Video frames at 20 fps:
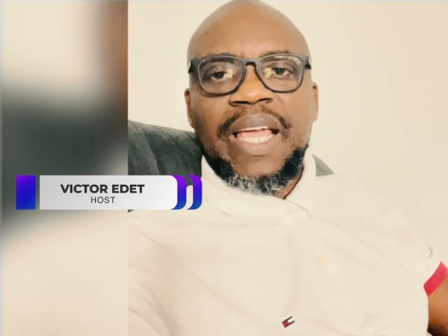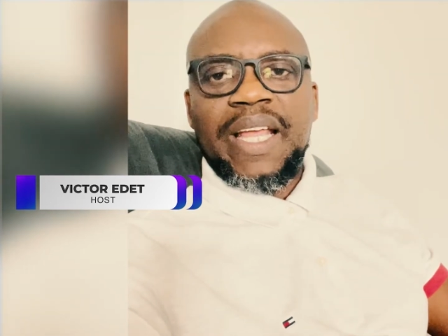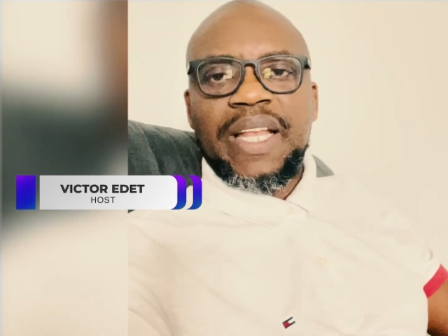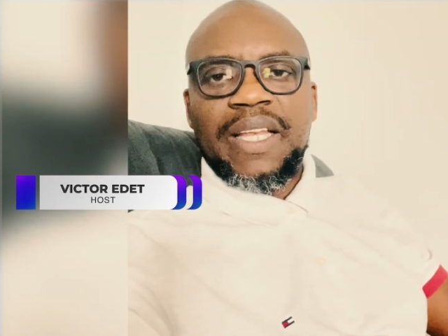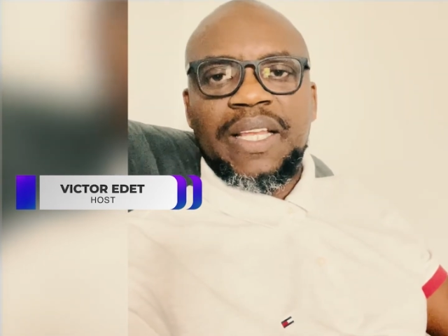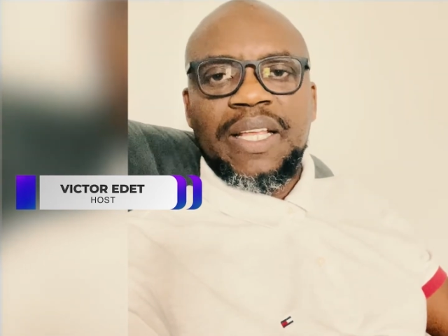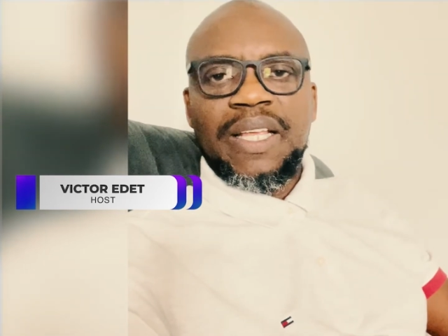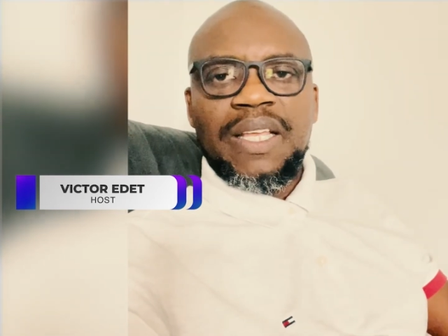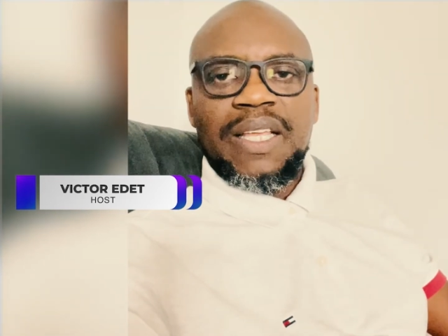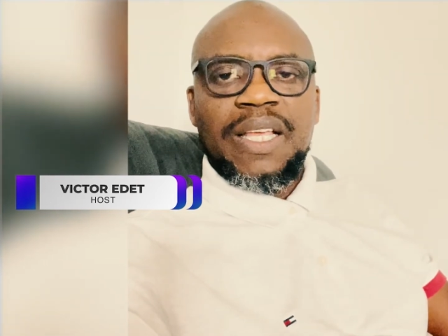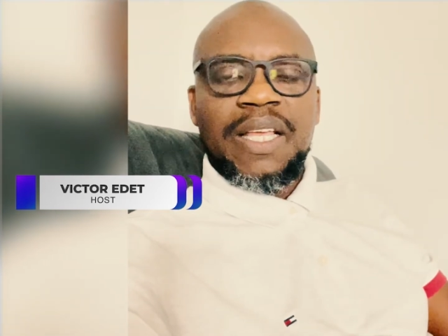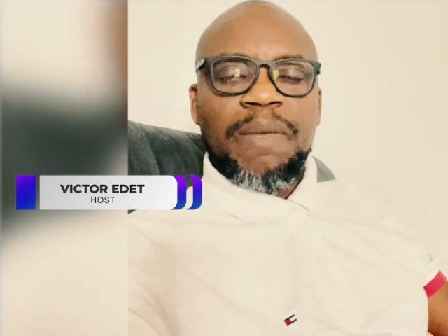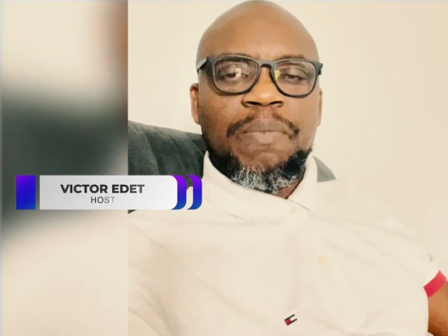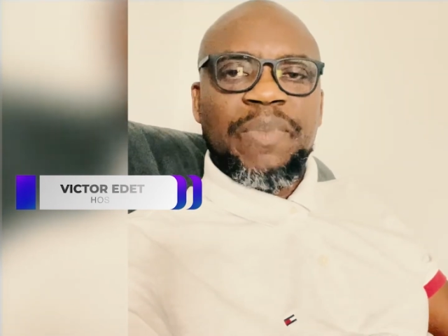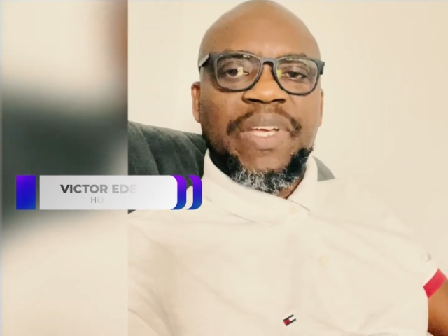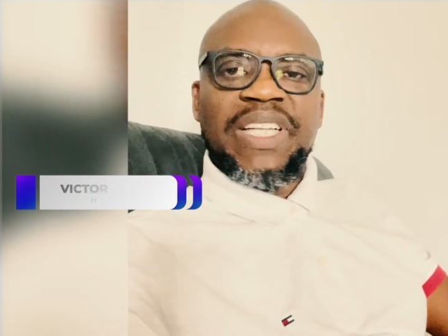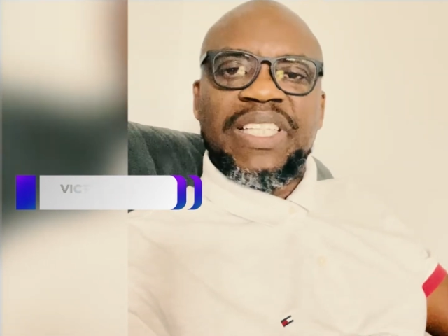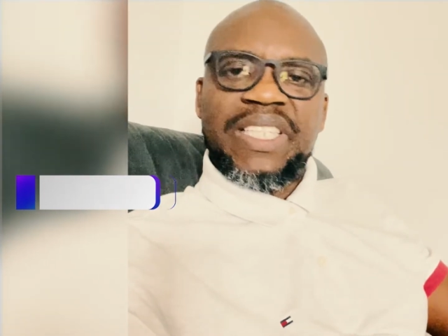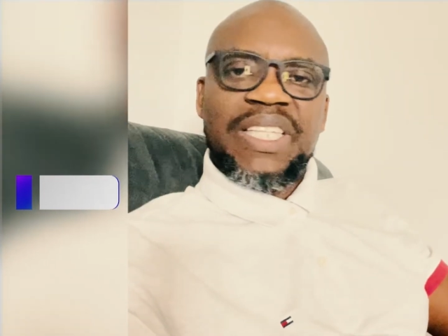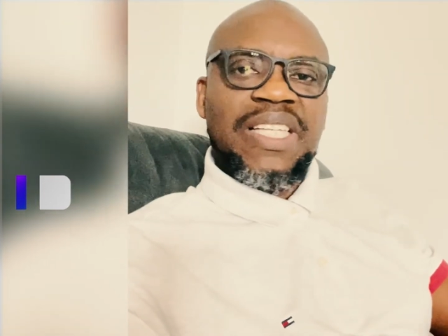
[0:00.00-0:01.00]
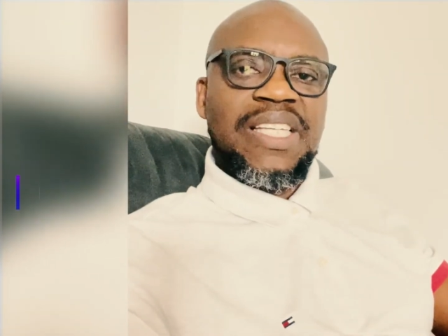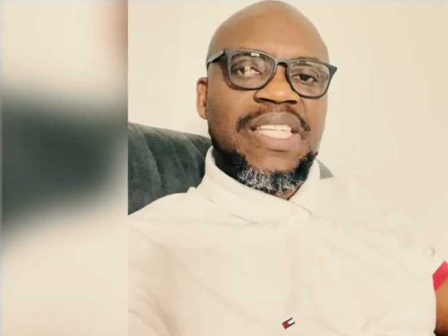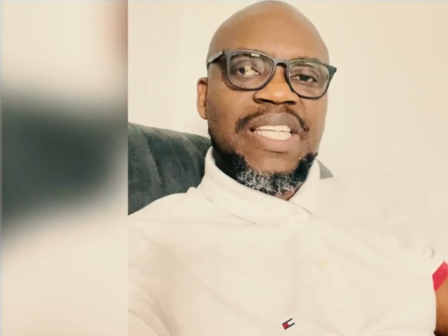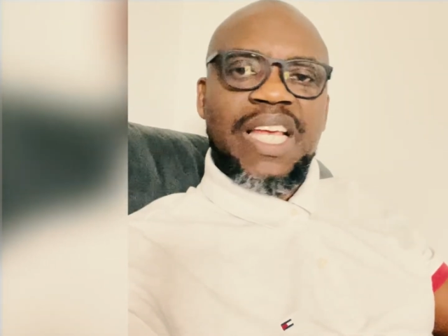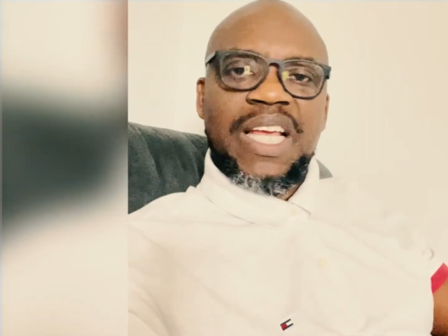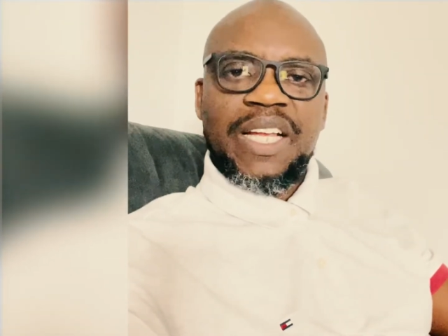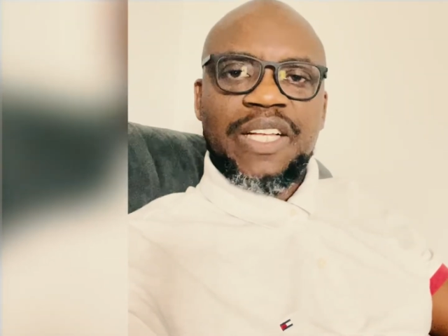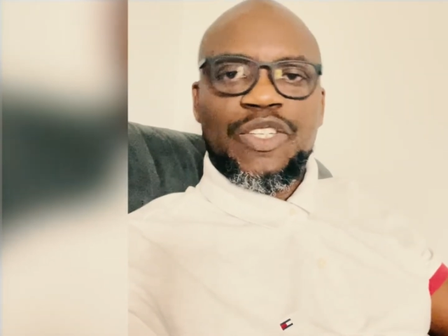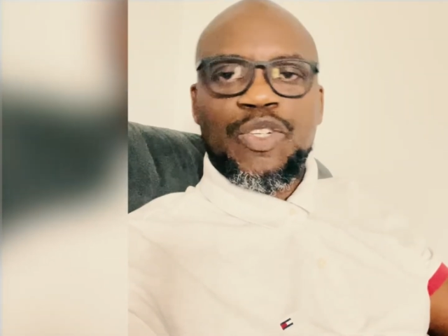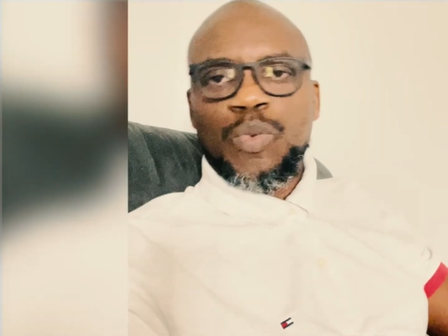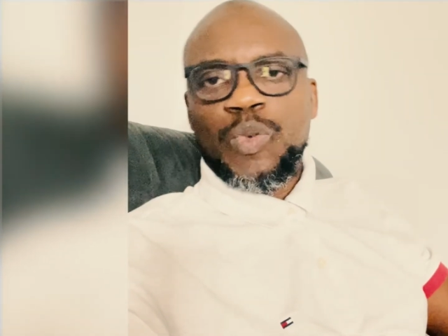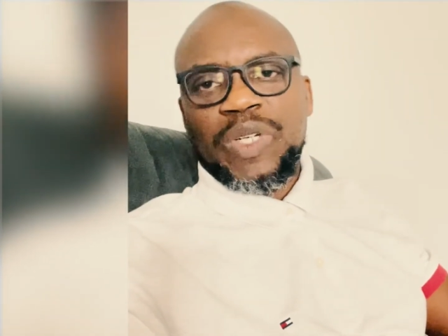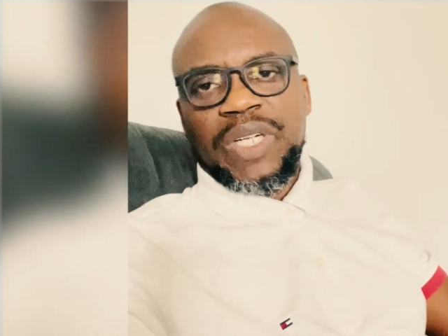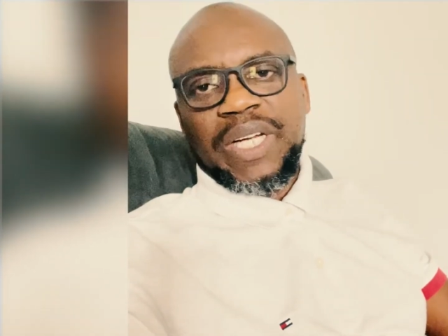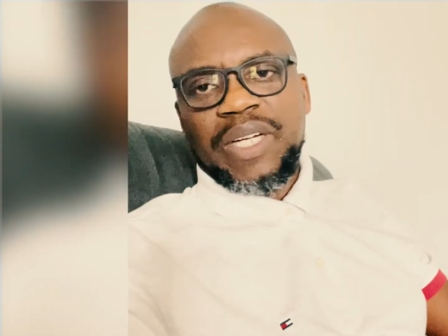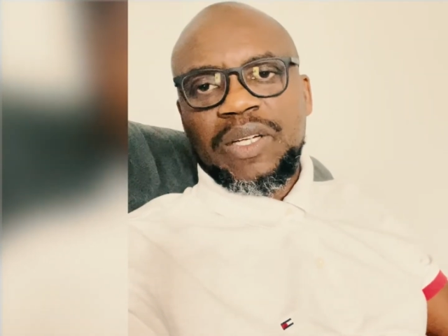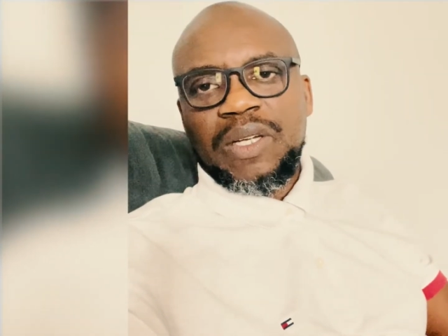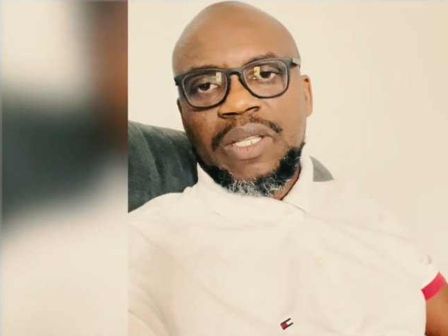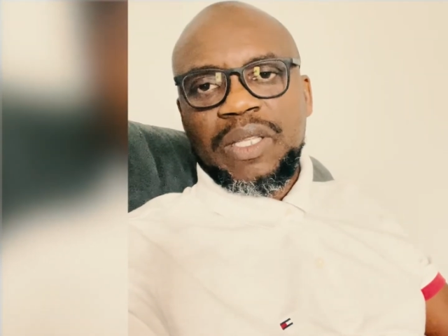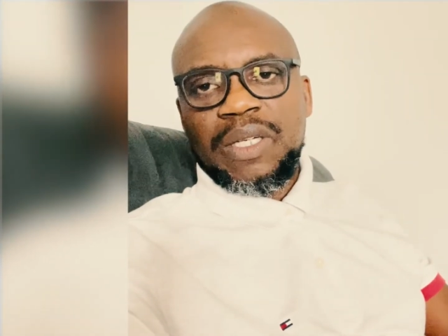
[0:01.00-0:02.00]
and being sincere to one
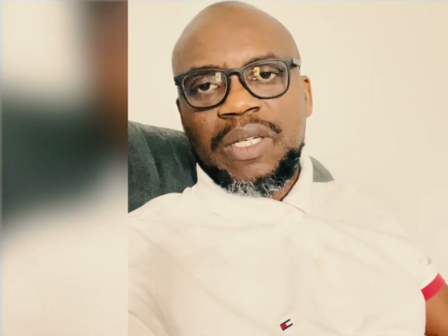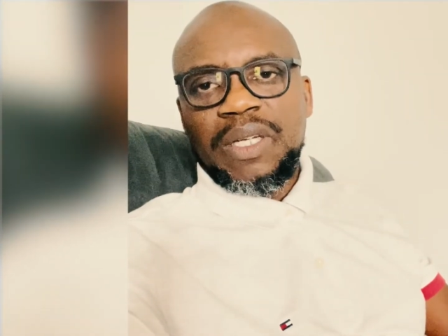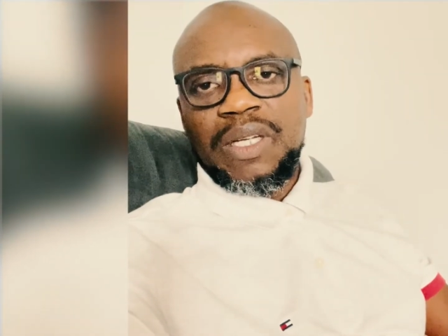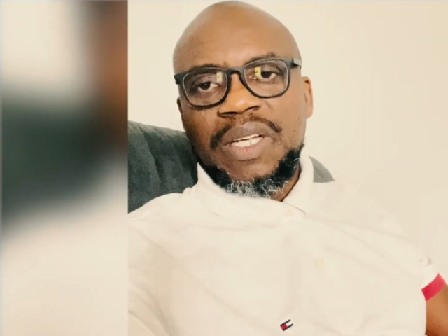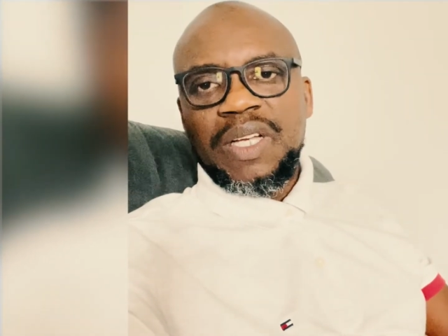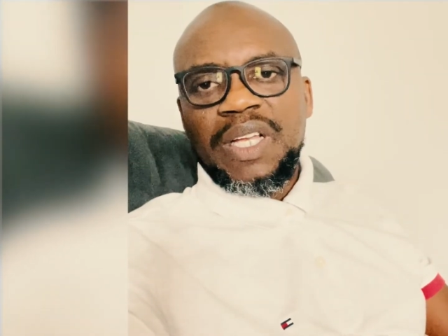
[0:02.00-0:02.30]
another,